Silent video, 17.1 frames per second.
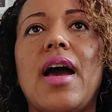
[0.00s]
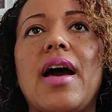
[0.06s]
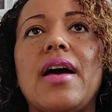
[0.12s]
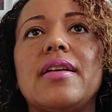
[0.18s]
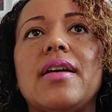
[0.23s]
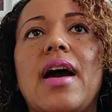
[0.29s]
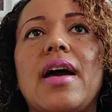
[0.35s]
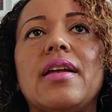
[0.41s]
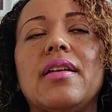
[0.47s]

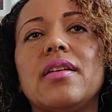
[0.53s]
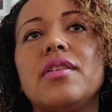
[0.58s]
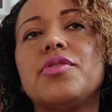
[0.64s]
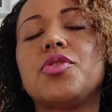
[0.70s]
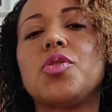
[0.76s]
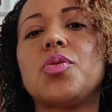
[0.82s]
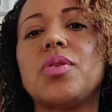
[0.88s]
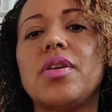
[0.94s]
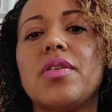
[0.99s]
I lived
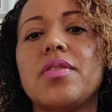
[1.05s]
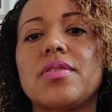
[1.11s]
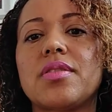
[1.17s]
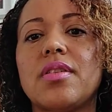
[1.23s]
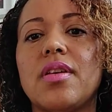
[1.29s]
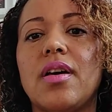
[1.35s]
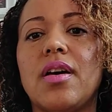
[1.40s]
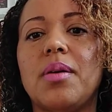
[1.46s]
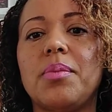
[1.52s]
2 years
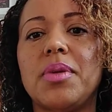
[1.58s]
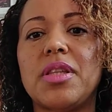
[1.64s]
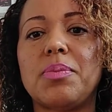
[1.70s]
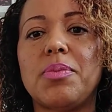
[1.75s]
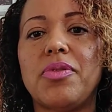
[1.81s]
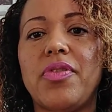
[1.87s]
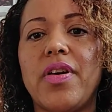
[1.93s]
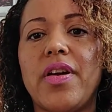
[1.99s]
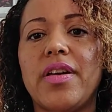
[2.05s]
in the
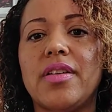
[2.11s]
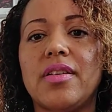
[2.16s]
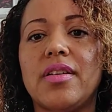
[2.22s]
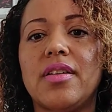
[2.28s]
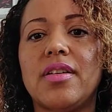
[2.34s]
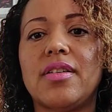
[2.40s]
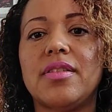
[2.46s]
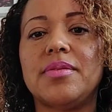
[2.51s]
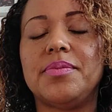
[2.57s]
Bavarian
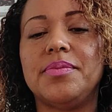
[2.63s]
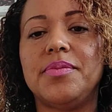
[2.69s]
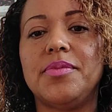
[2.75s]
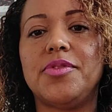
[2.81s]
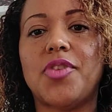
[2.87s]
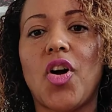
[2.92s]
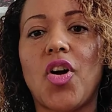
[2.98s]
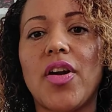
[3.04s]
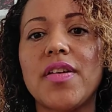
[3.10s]

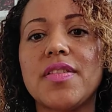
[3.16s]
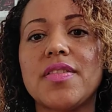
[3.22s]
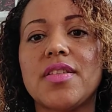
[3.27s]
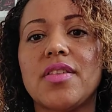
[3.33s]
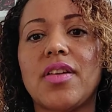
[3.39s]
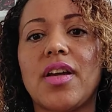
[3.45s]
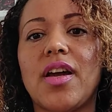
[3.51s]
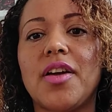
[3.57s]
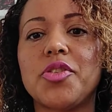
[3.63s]
forest
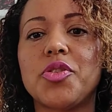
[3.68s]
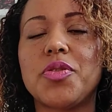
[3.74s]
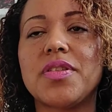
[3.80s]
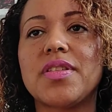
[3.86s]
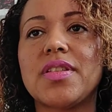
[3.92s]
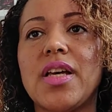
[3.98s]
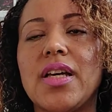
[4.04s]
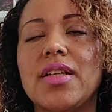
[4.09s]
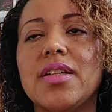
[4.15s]
in the
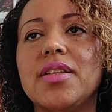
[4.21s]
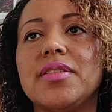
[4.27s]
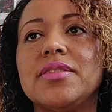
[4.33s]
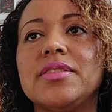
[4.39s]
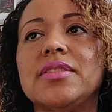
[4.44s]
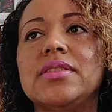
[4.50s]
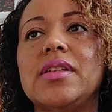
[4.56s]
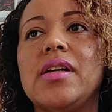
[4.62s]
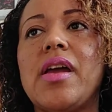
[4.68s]
countryside,
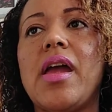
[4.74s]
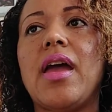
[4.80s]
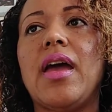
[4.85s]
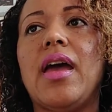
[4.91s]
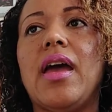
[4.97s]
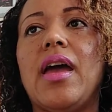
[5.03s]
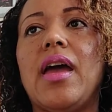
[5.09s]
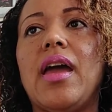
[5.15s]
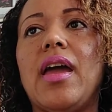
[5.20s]

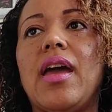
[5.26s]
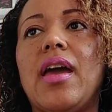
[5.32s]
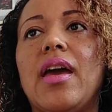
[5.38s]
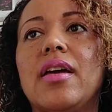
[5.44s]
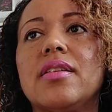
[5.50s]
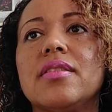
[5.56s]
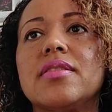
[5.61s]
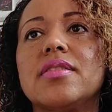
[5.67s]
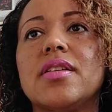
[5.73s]

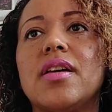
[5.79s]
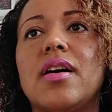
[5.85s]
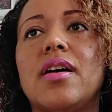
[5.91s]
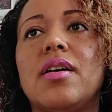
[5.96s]
and